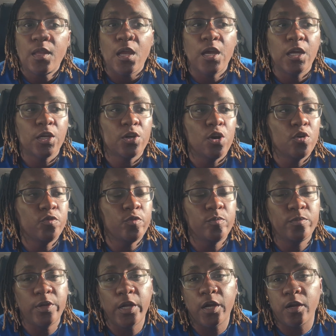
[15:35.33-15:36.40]
And go
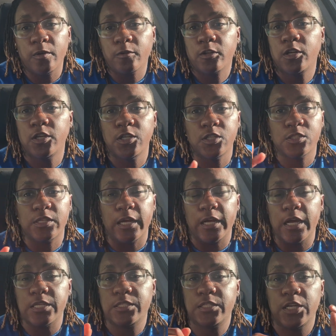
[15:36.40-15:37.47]
from there. Because like
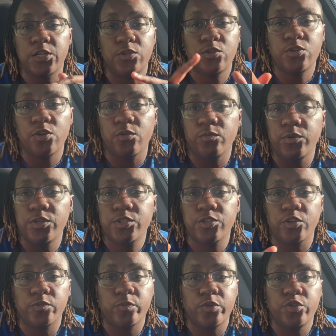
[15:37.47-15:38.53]
I said, do your
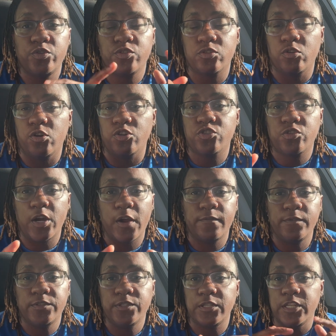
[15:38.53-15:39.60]
research when you start
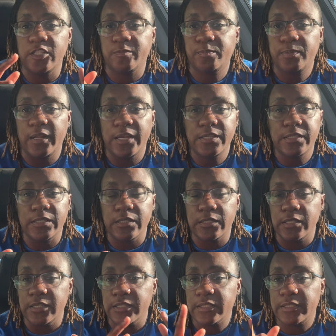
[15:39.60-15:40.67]
traveling to these places,
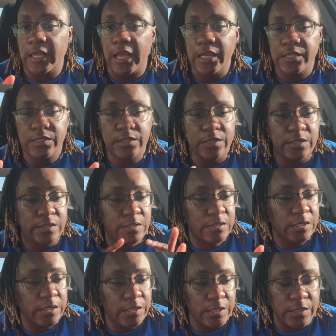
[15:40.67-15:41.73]
these states, these
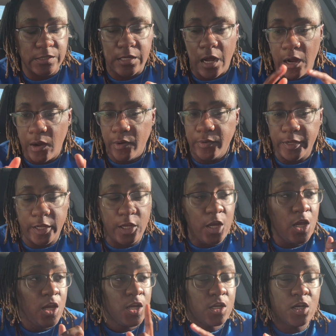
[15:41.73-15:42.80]
cities, all that.
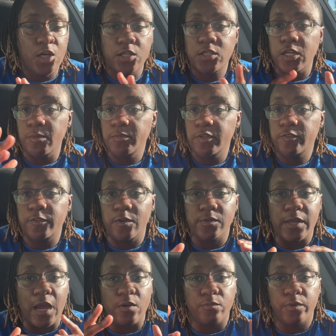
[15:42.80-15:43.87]
Because some of these folks
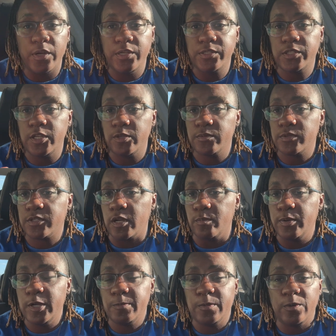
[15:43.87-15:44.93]
got racism.
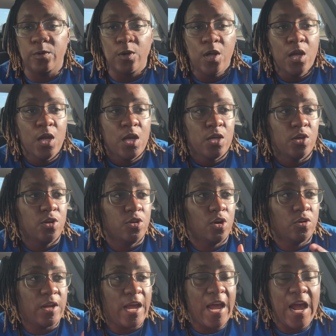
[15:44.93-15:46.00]
Some people, you
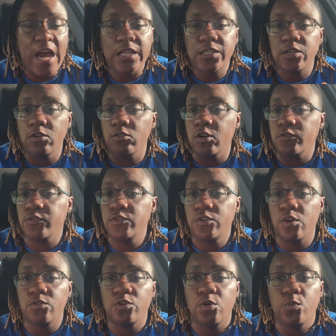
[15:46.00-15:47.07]
know, the high turnover. You
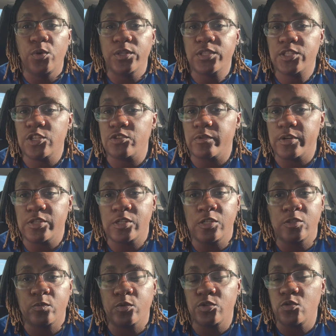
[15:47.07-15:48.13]
don't know what the situation
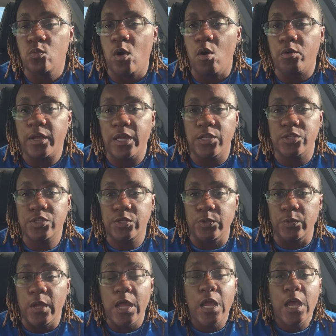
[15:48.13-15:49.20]
is when you walk
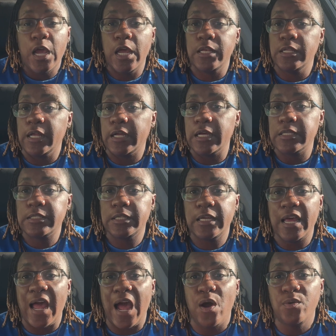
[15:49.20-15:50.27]
into. And like I
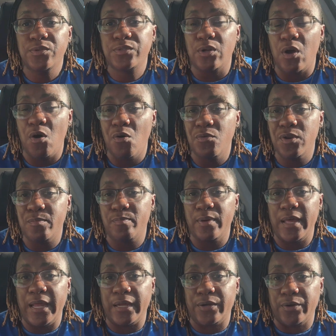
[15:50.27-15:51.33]
said, I was the only
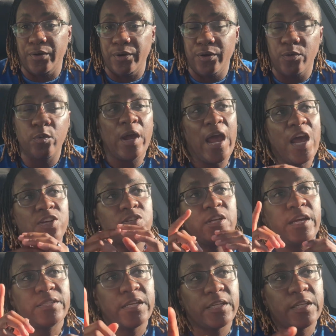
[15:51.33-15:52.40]
black girl. Well, actually,
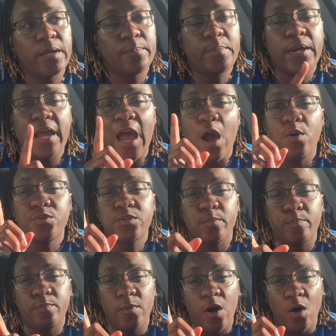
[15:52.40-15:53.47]
I take that back. I was
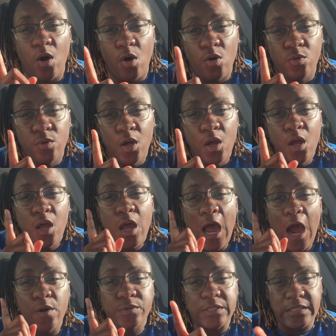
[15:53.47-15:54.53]

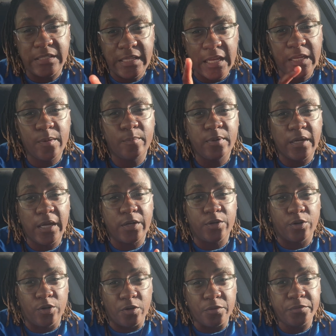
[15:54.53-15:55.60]
the second black
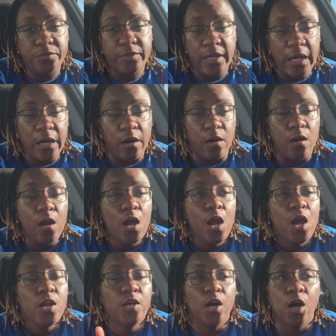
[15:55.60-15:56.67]
girl there.
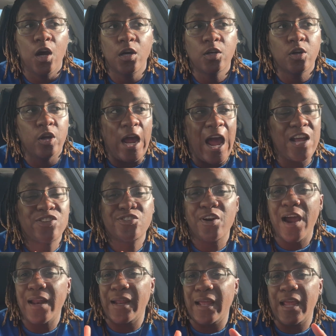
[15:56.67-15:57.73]
The other girl, I
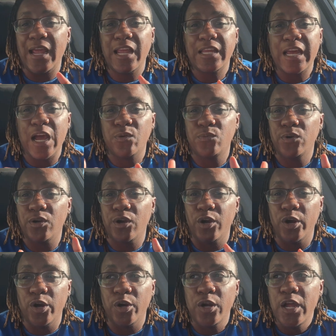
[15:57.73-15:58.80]
tried to hang out with
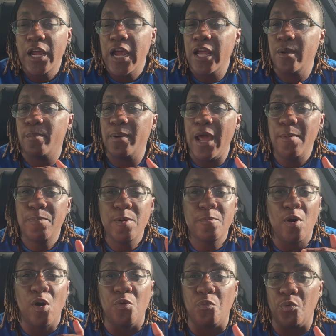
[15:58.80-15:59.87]
her. And the black
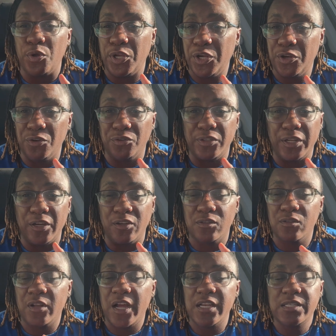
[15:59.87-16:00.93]
people are weird there.
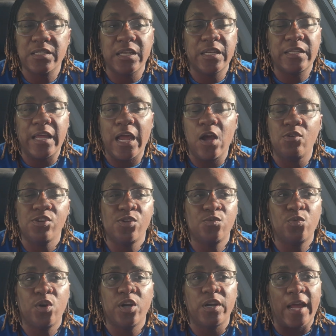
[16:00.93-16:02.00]
You like say, they don't
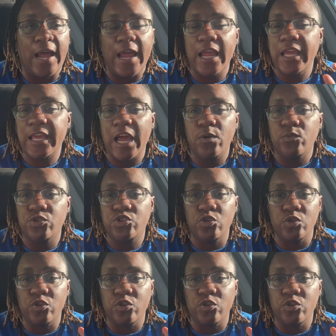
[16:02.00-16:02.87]
even want to hang out with you.